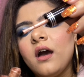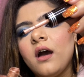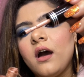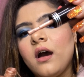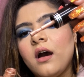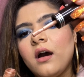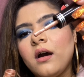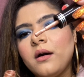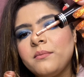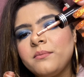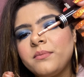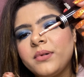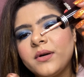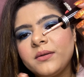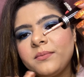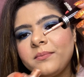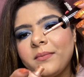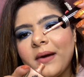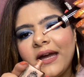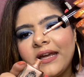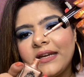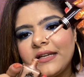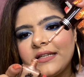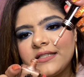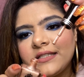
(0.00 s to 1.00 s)
but
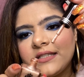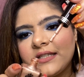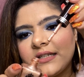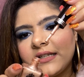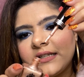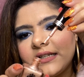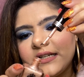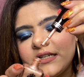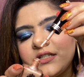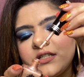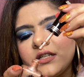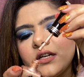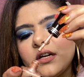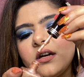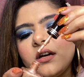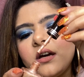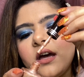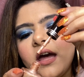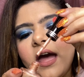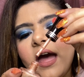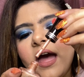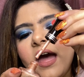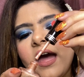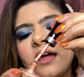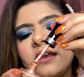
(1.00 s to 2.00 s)
minus the glitter,
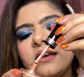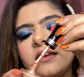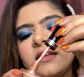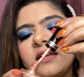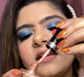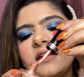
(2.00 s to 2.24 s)
and